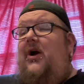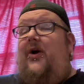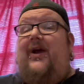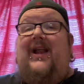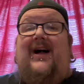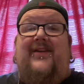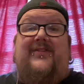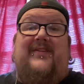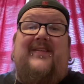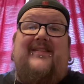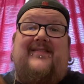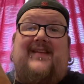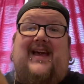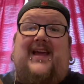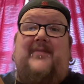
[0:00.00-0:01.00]
All right, on to the
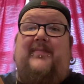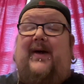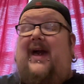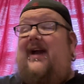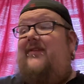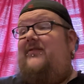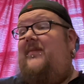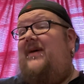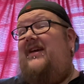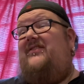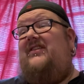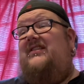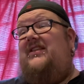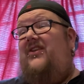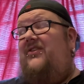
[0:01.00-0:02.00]
second package. I'm
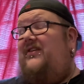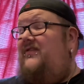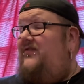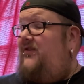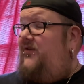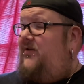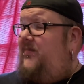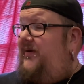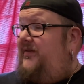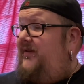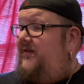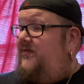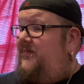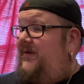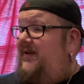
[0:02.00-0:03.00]
actually a little concerned about
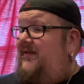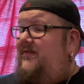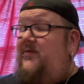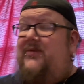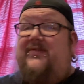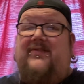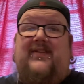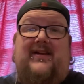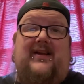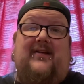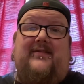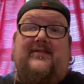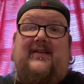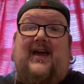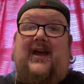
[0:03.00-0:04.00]
this because it was sitting
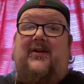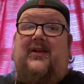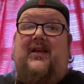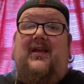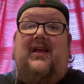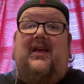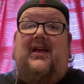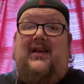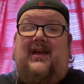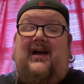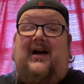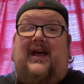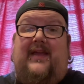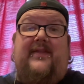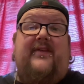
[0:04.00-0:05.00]
outside
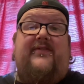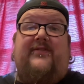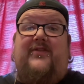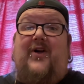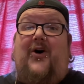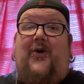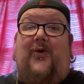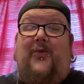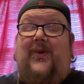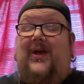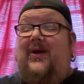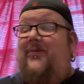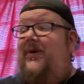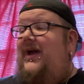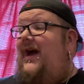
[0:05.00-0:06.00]
in the snow.
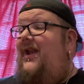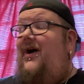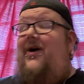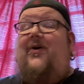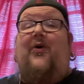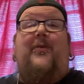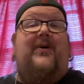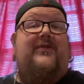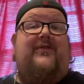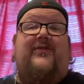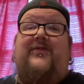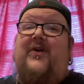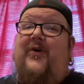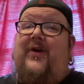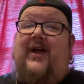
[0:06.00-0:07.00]
We got a whole bunch of
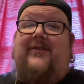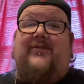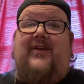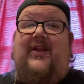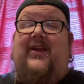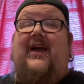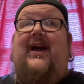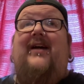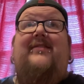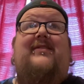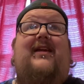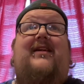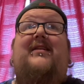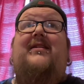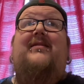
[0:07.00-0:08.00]
snow yesterday, you guys,
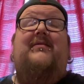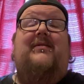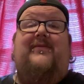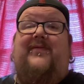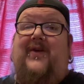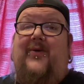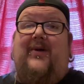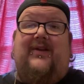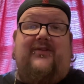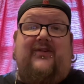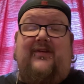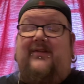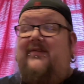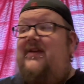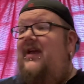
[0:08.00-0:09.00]
like a few
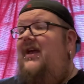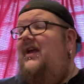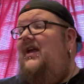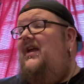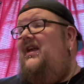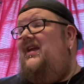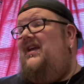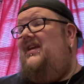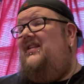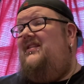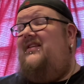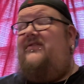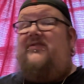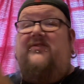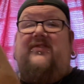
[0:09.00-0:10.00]
inches. And
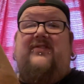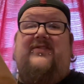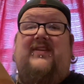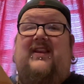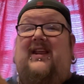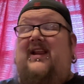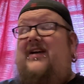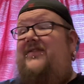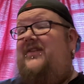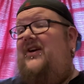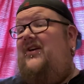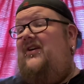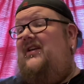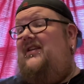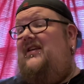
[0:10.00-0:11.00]
this was just sitting out
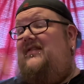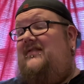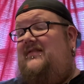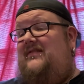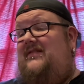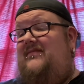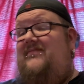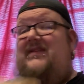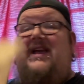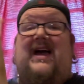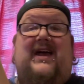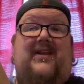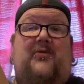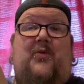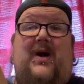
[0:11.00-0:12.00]
there and it's
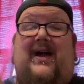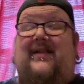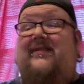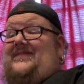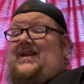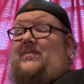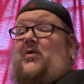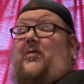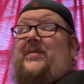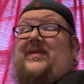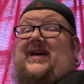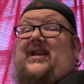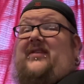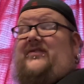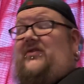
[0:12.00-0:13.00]
kind of wet. I'm hoping
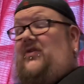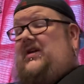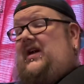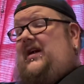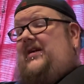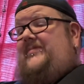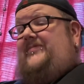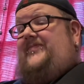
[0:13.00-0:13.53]
that it's okay.